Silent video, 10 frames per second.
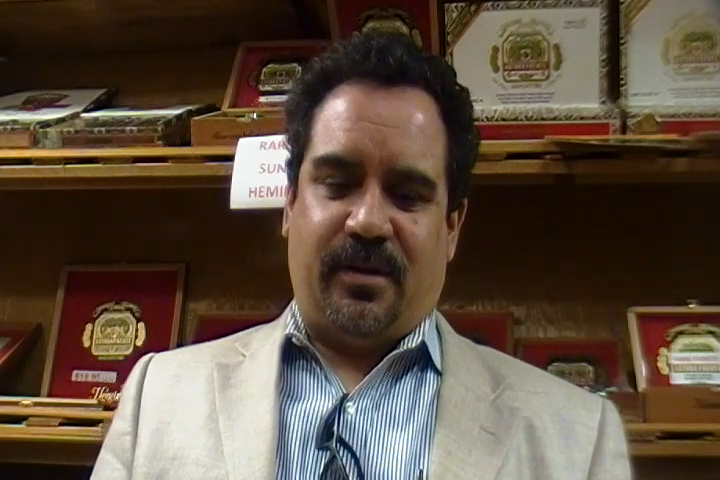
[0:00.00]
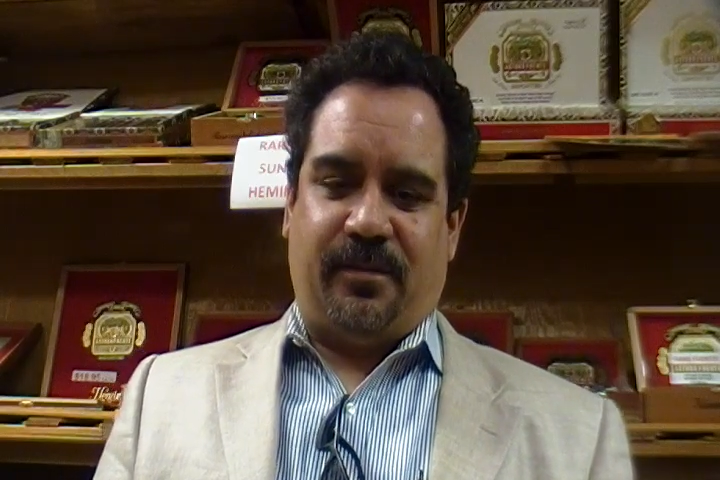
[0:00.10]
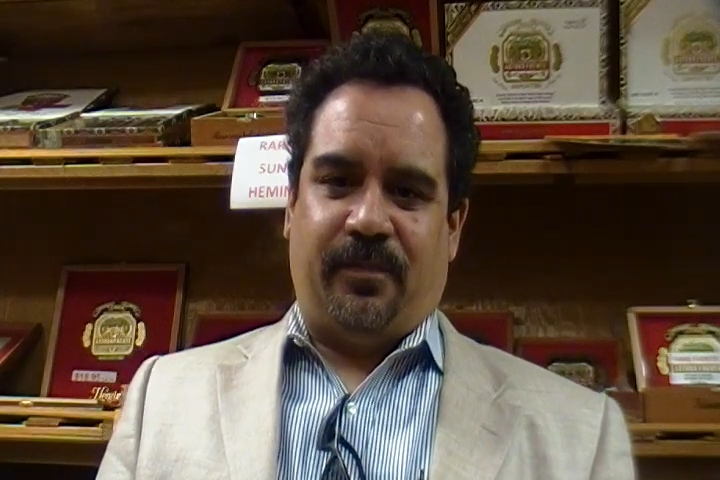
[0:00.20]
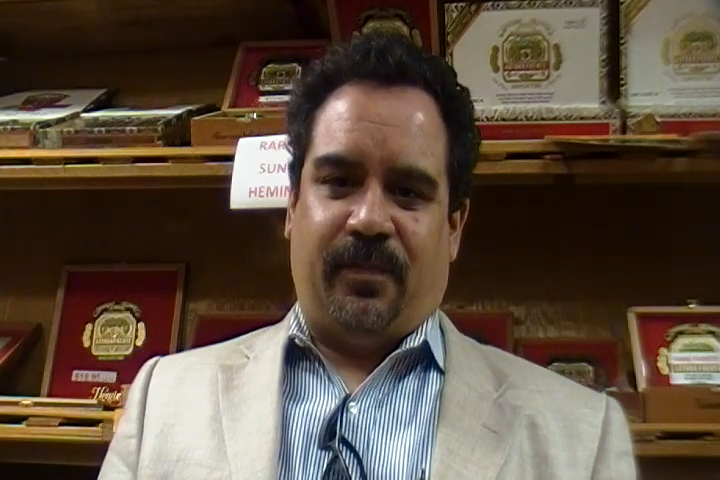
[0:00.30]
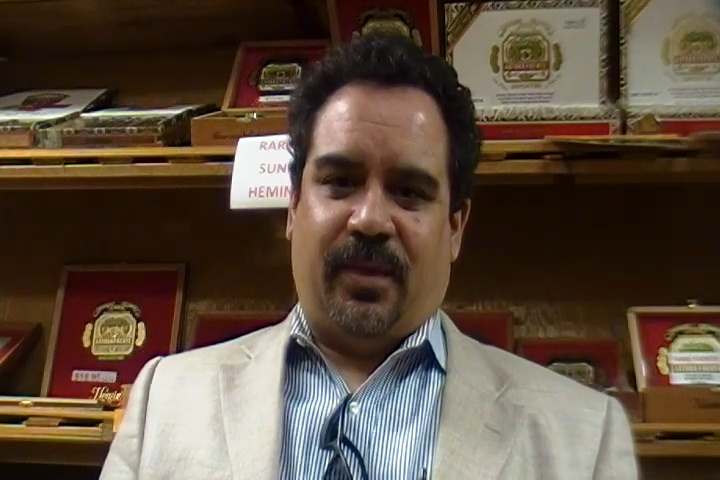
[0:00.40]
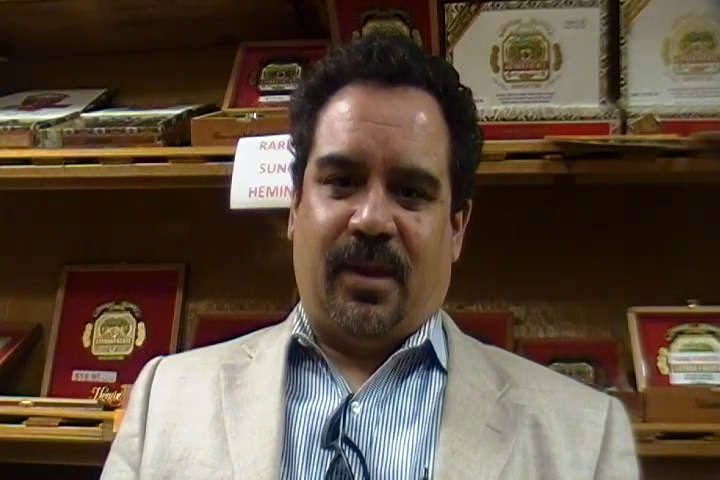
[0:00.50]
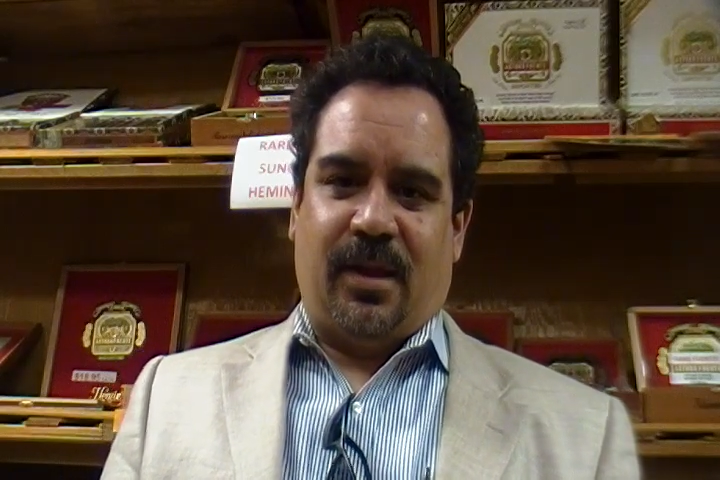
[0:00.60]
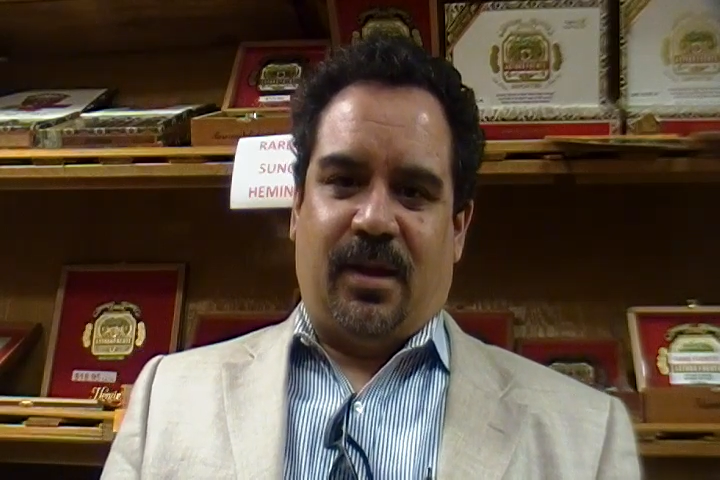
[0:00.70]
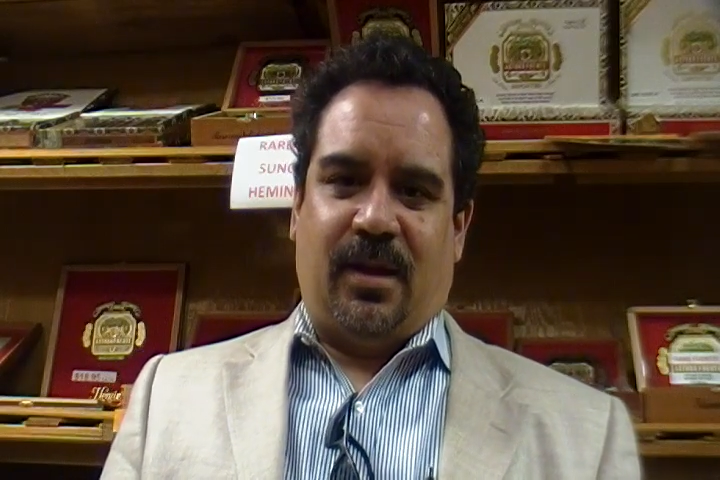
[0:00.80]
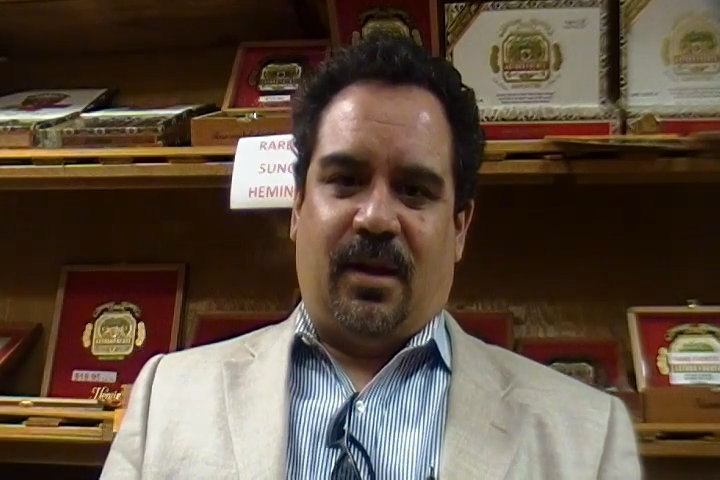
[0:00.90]

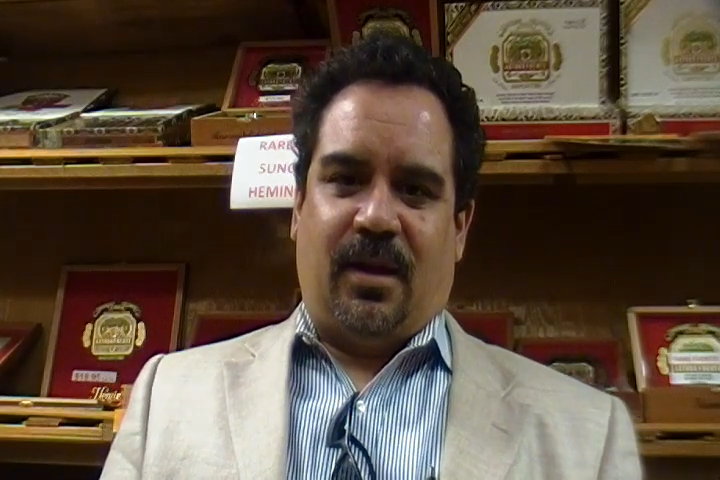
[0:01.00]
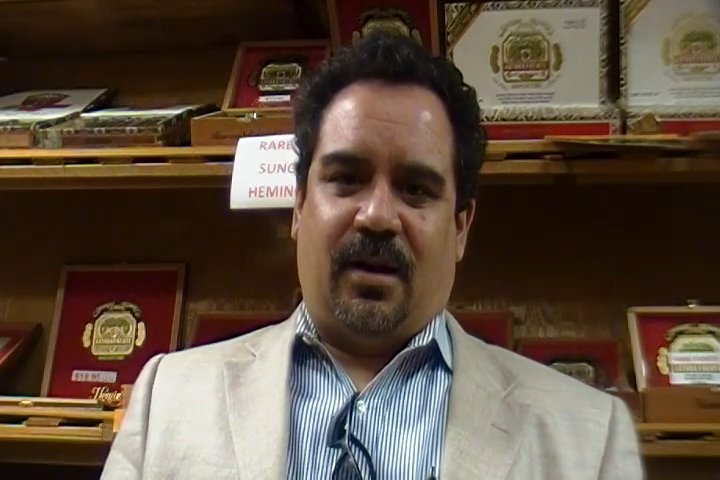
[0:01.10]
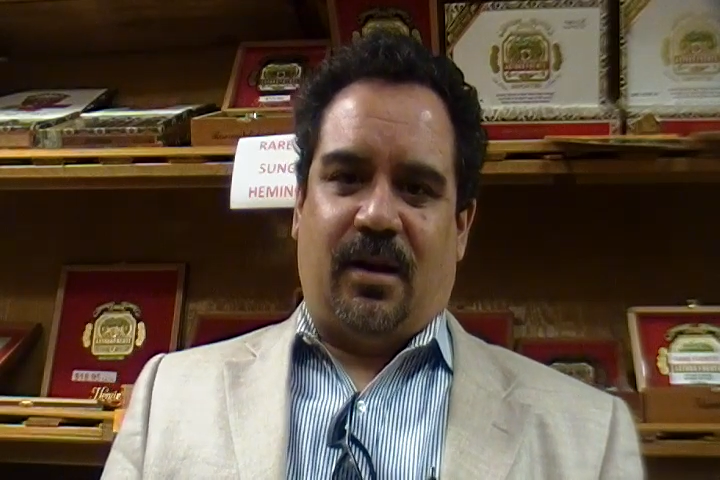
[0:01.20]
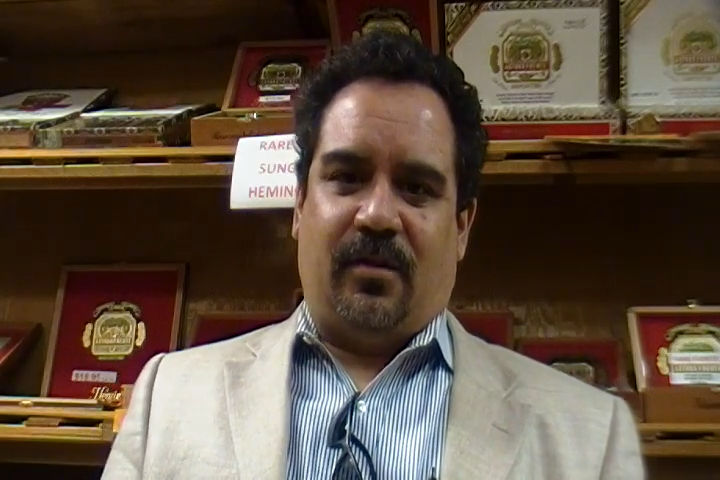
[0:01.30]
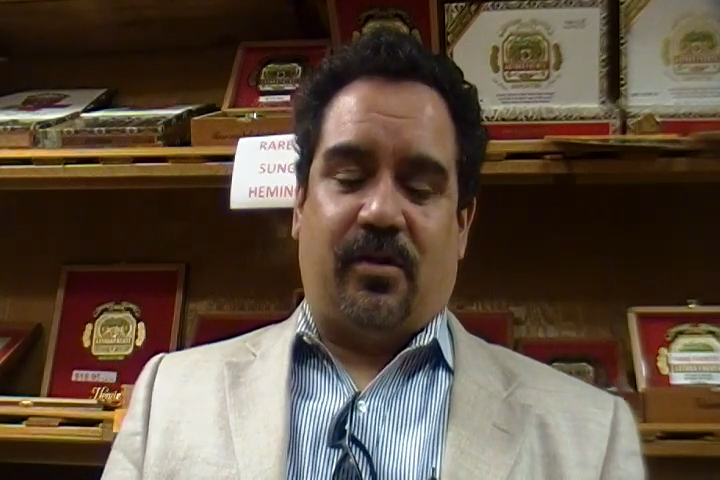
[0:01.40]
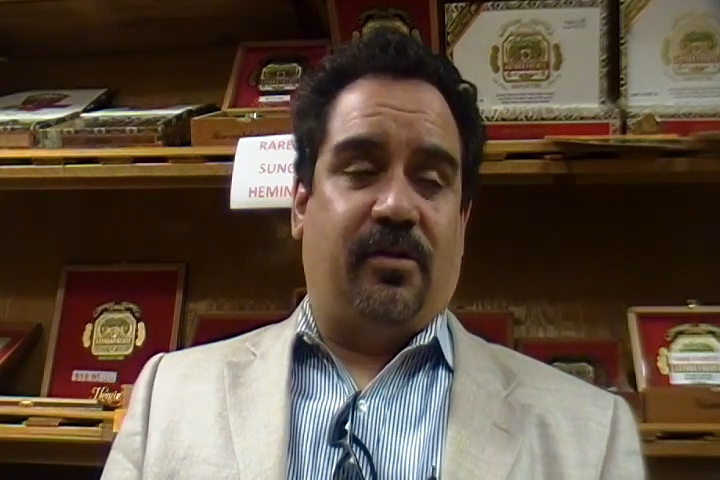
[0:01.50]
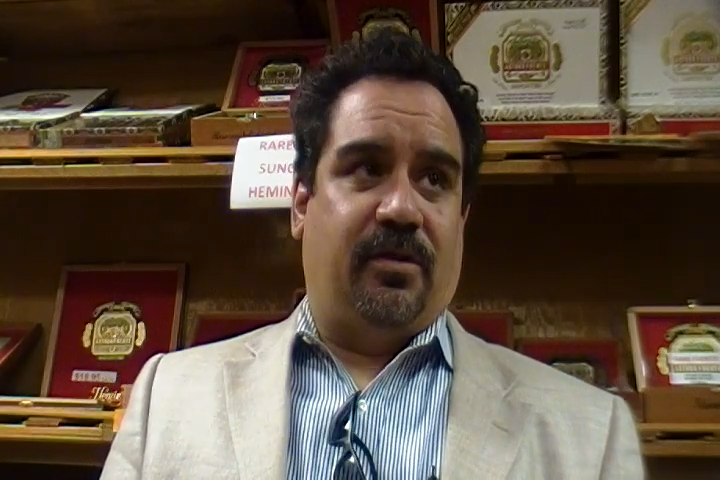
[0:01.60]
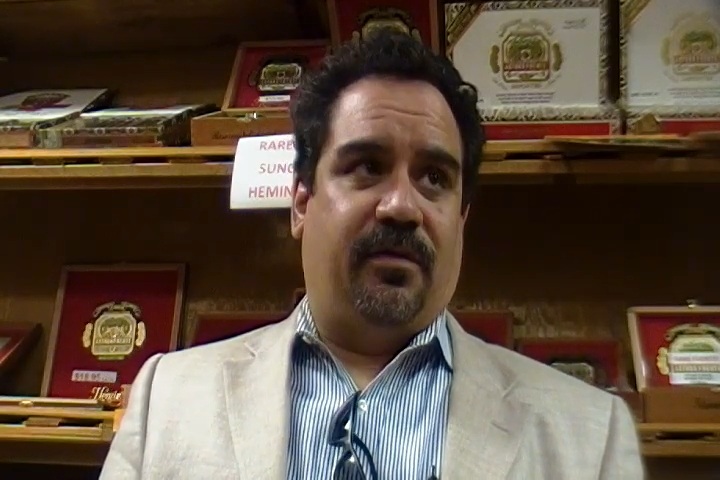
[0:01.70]
I was going